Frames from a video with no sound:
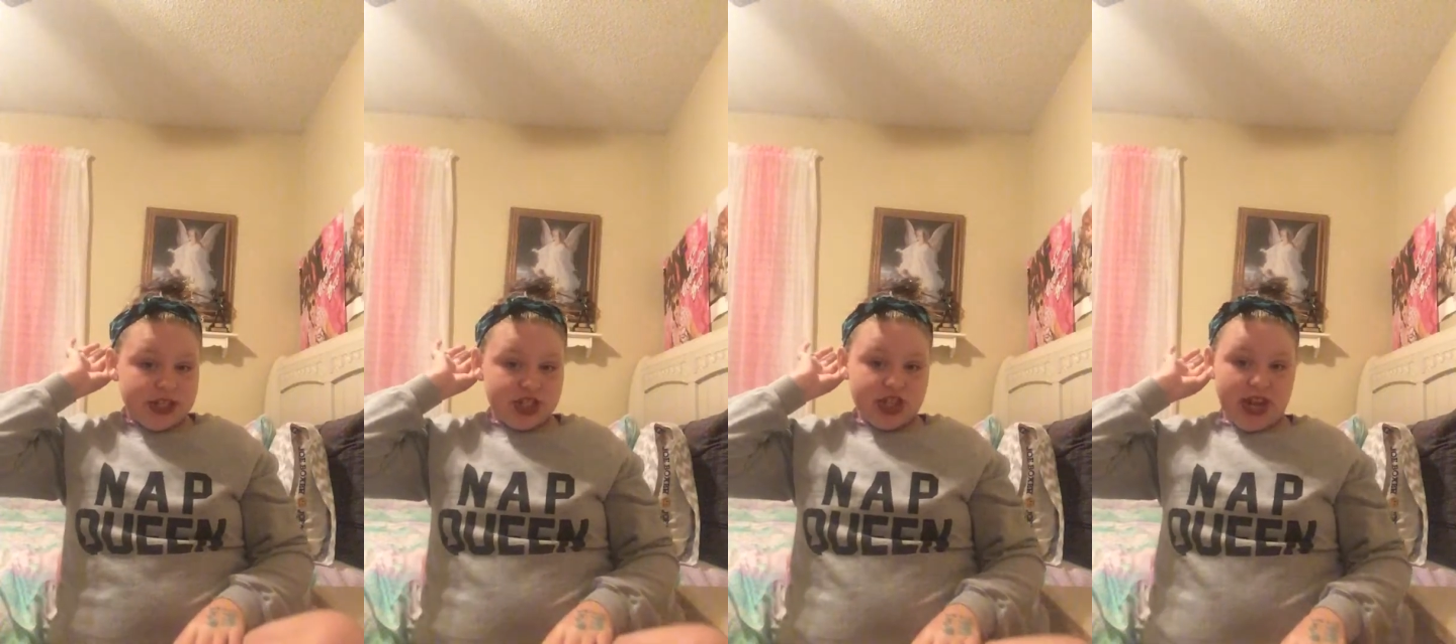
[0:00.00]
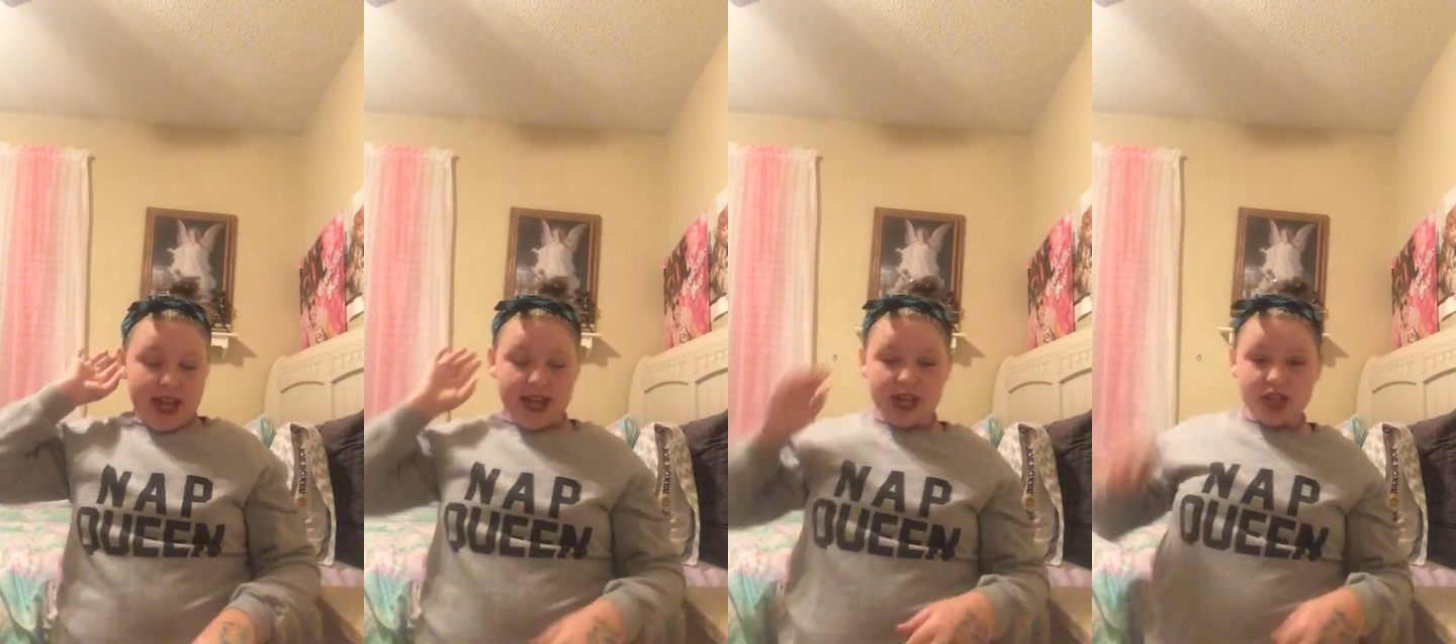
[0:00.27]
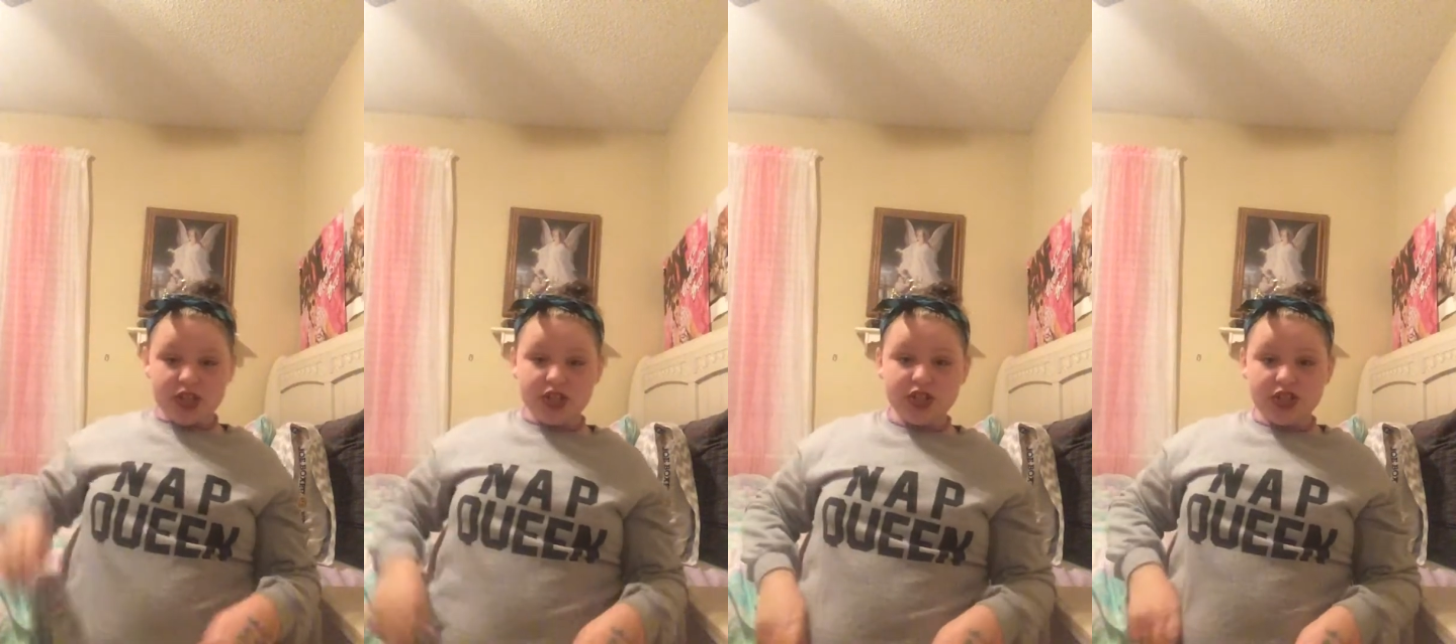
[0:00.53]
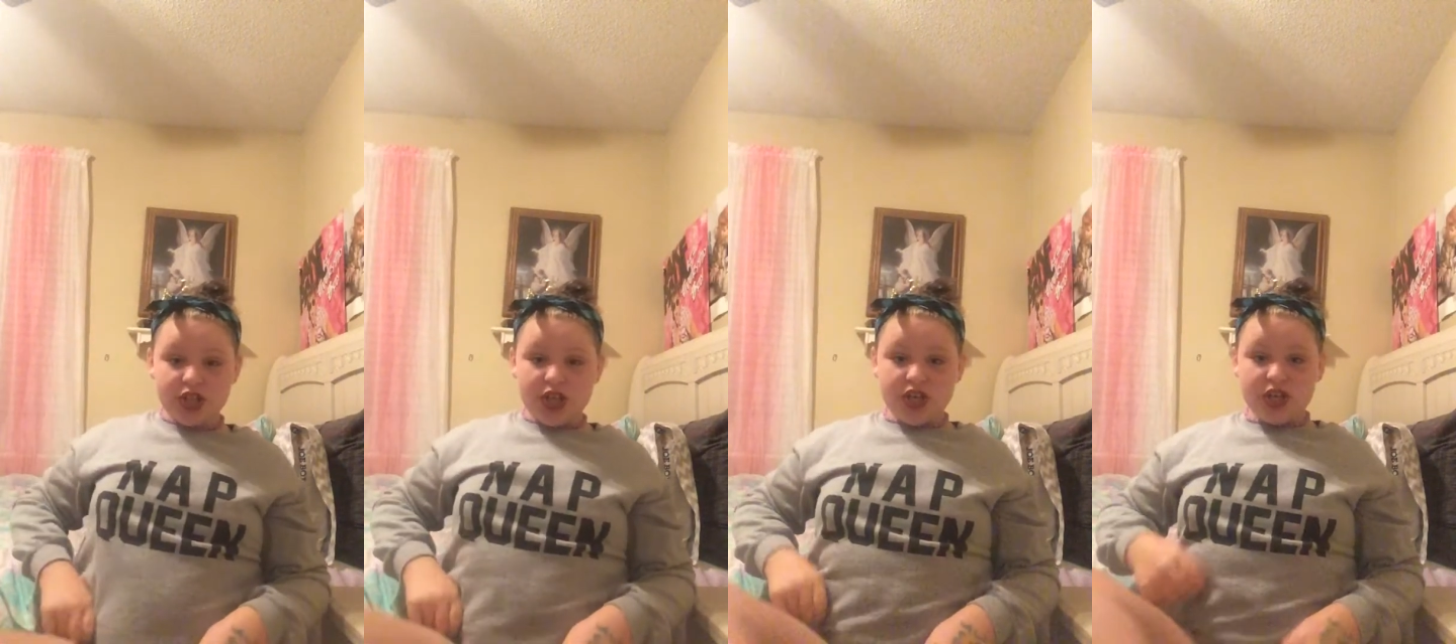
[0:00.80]

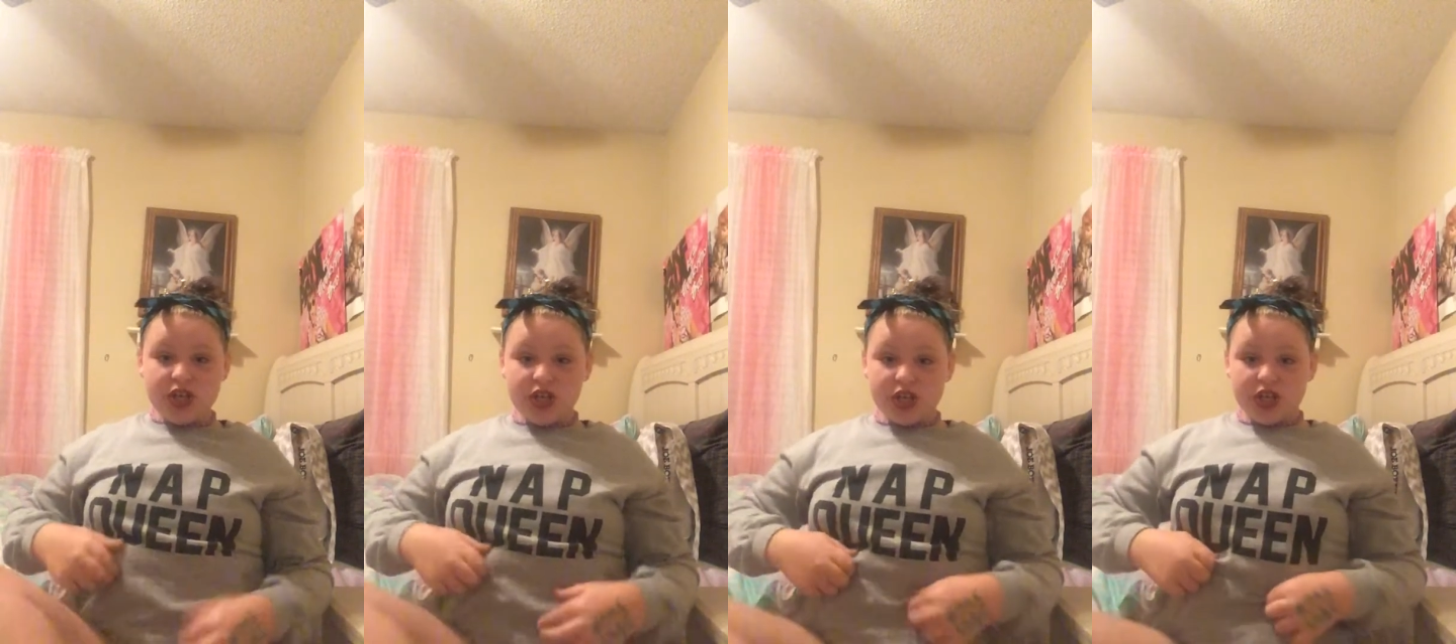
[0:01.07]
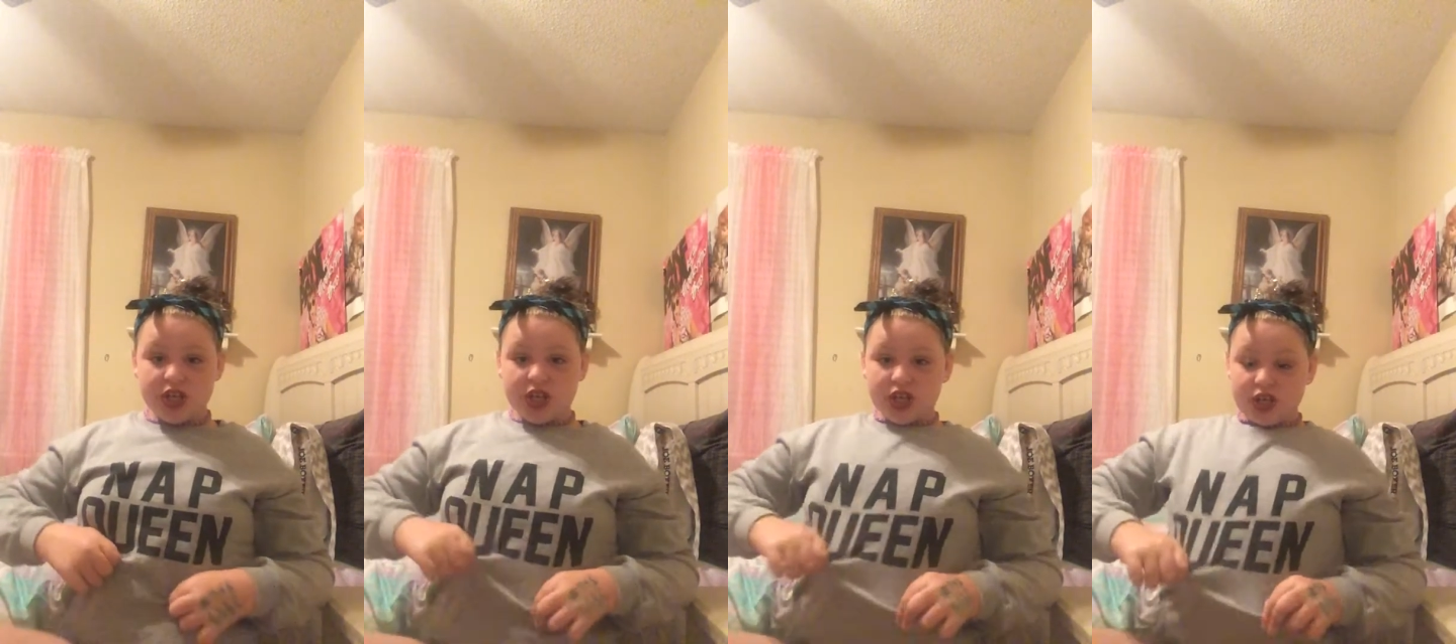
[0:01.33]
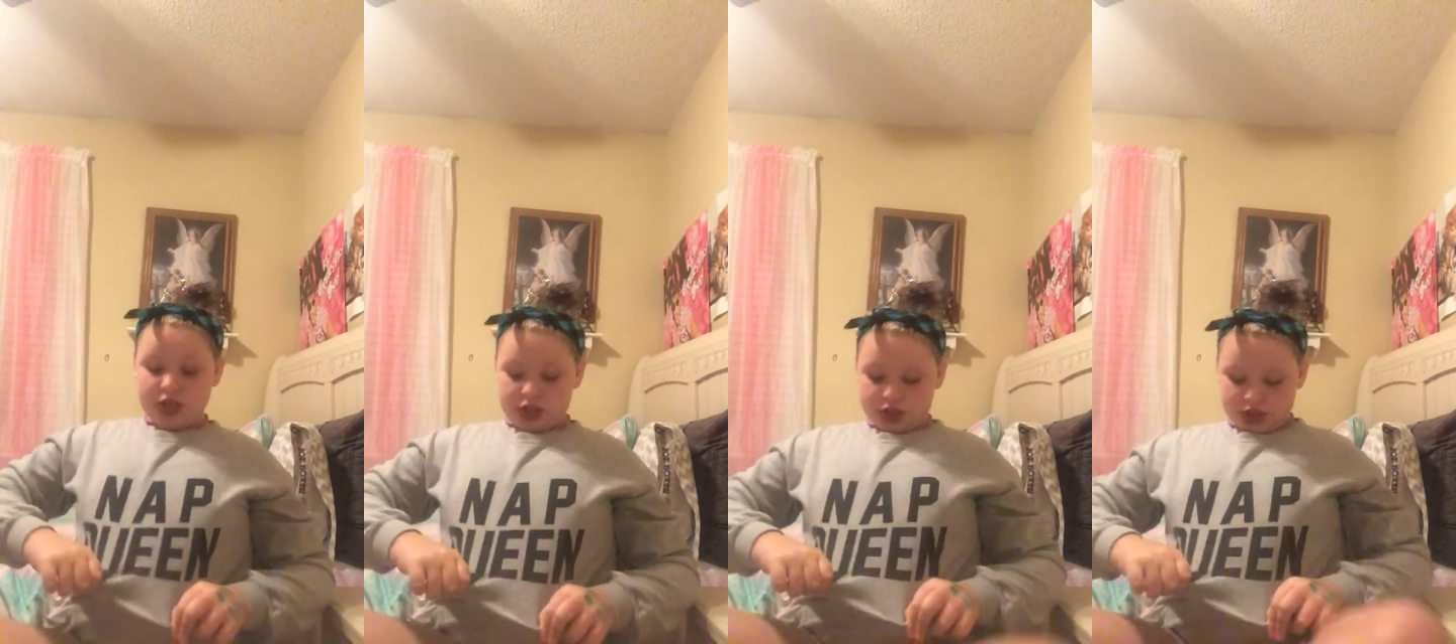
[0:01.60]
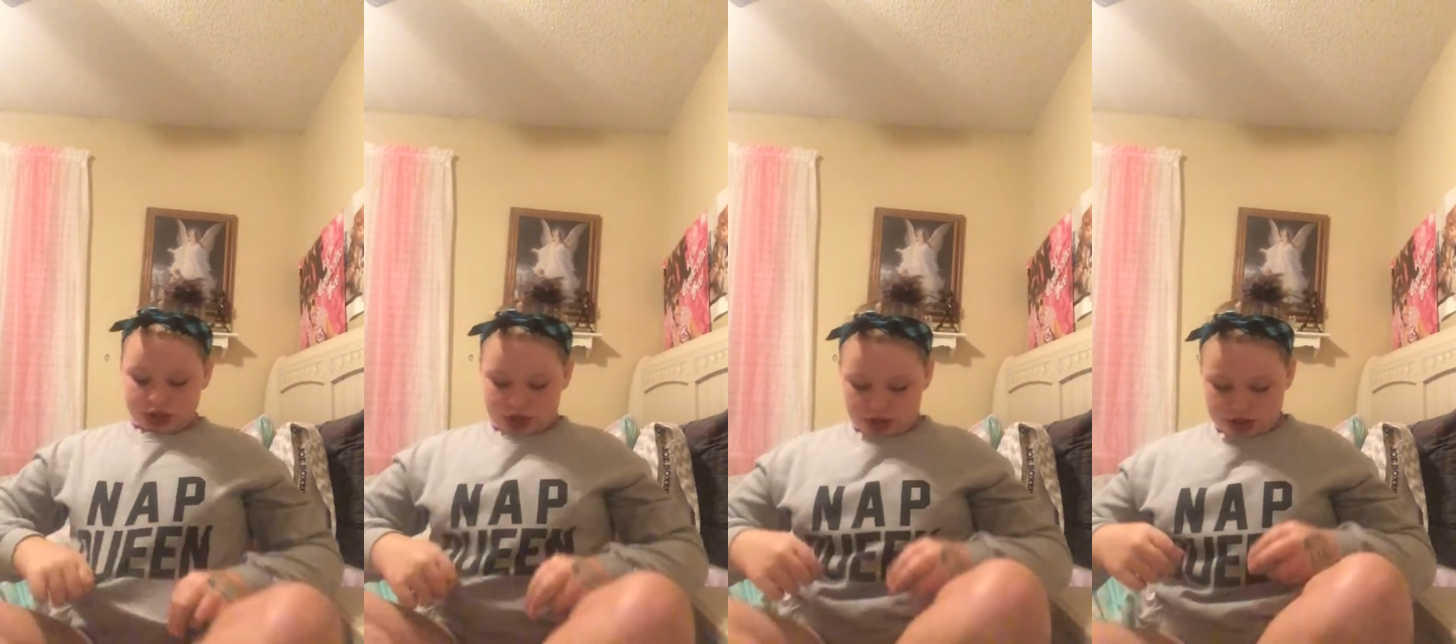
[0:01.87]
changed
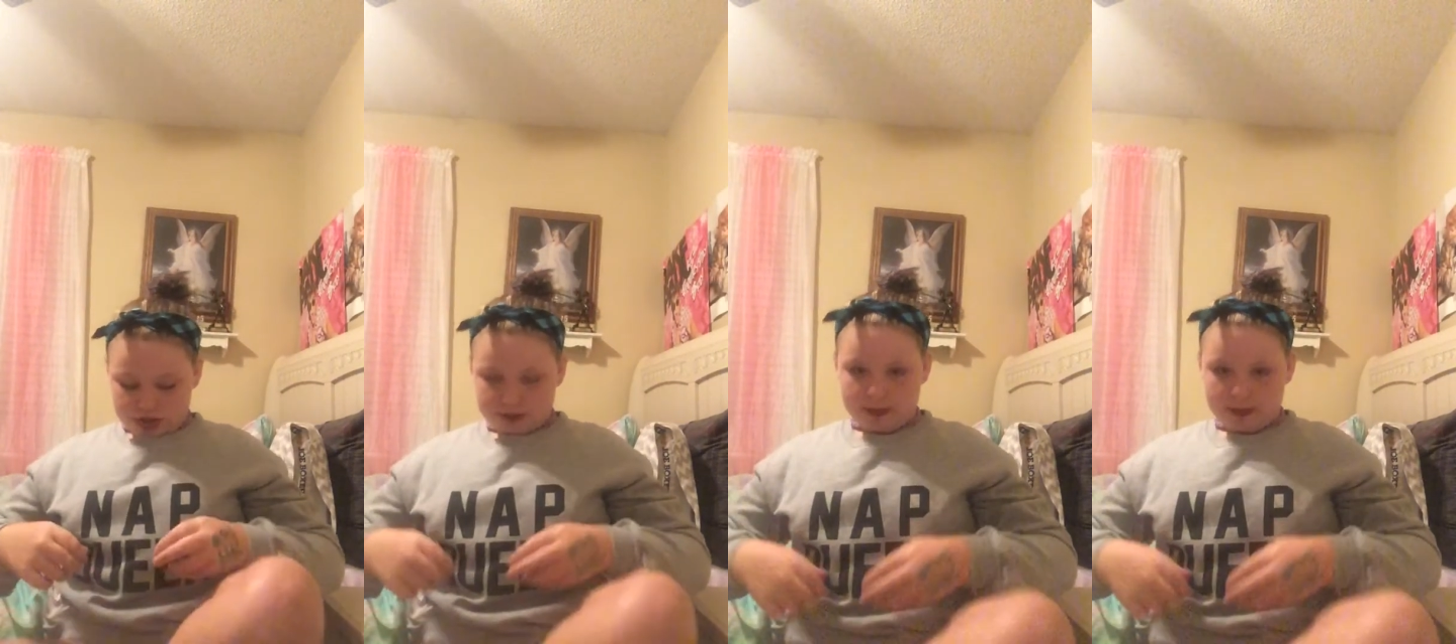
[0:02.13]
shirts.